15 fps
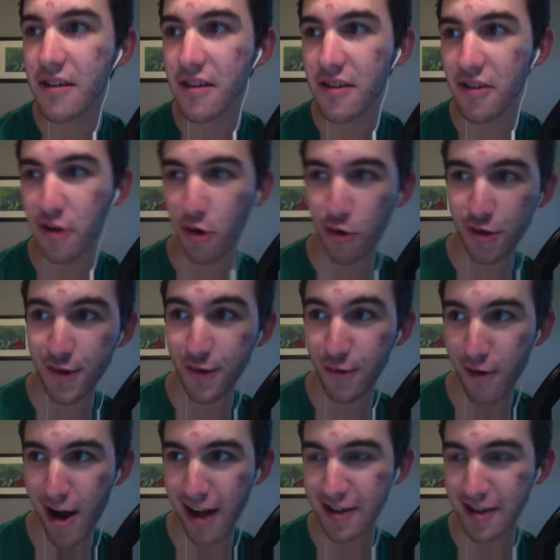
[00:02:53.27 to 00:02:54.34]
No
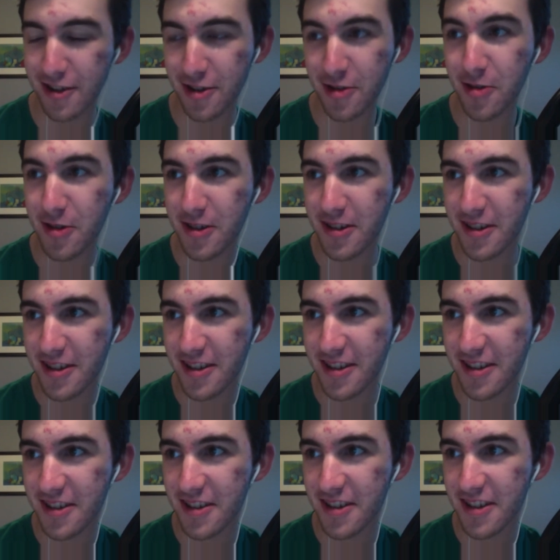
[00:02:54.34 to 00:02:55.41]
Shiratu?
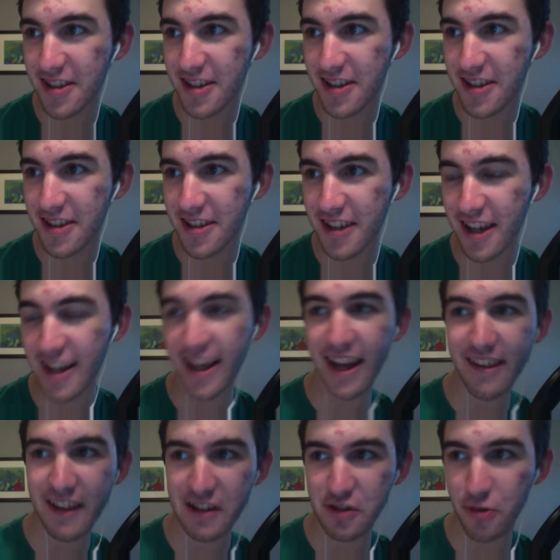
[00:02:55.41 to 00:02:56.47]

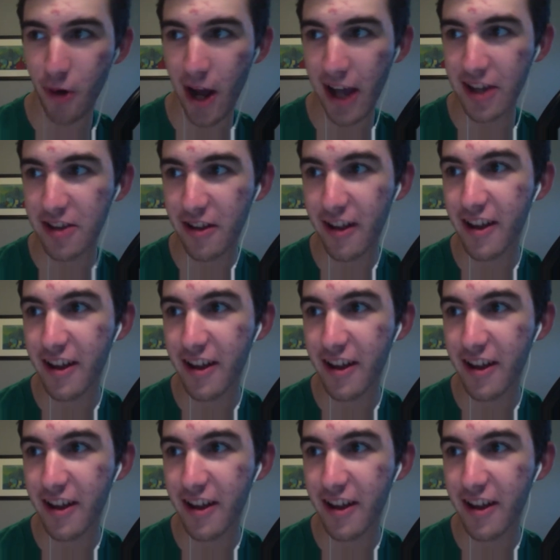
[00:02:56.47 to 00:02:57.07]
AKA, that's Dracula?